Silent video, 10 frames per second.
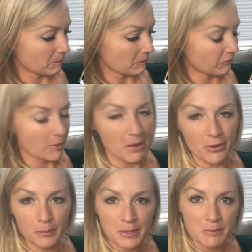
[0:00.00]

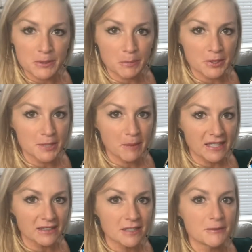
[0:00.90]
other people's
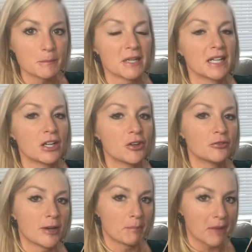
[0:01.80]
perspectives, but I know
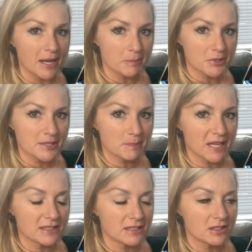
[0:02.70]
from my
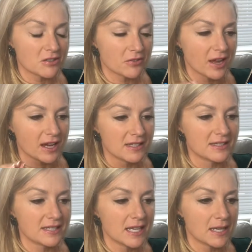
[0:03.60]
perspective, I
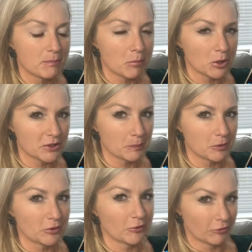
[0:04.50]
see
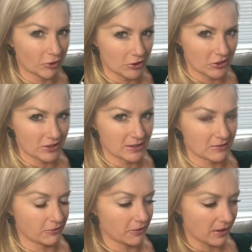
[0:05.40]
multiple versions of
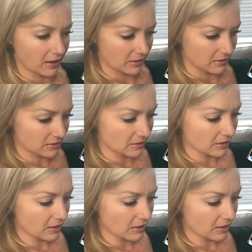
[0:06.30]
things,